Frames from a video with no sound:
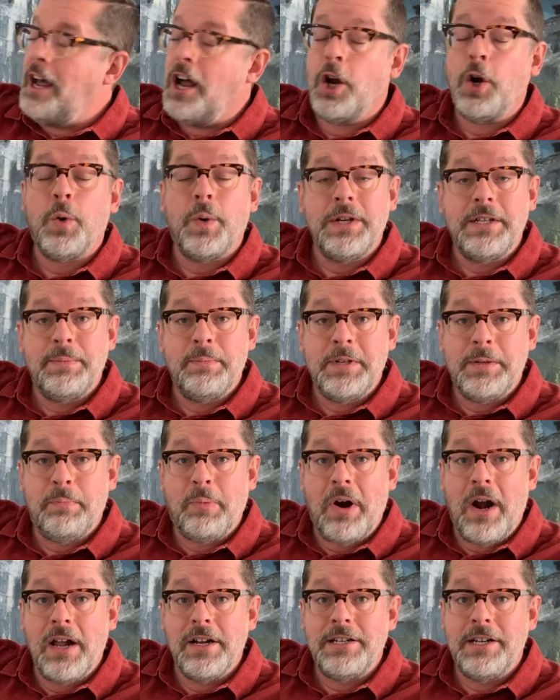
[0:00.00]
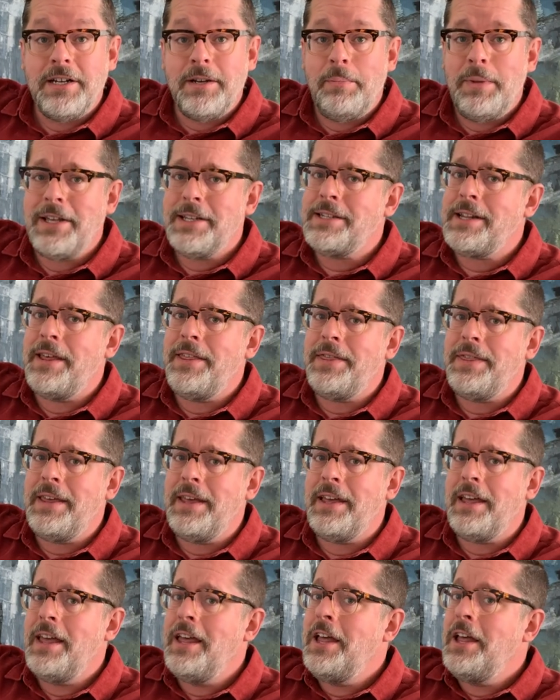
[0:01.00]
a Christmas project because I
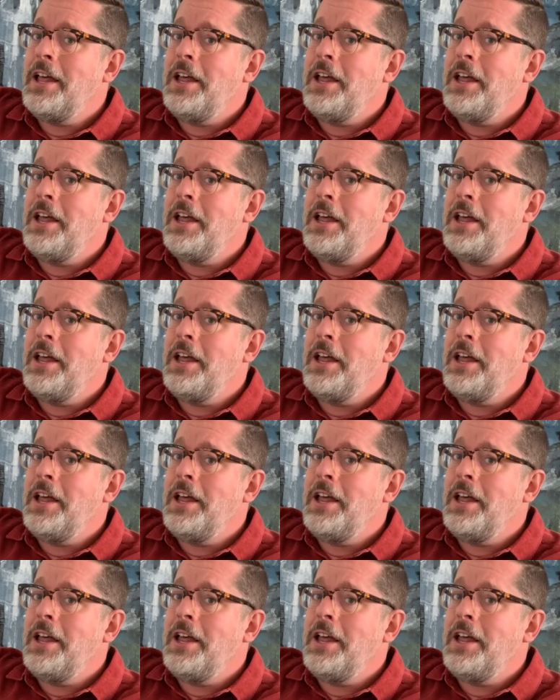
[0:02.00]
think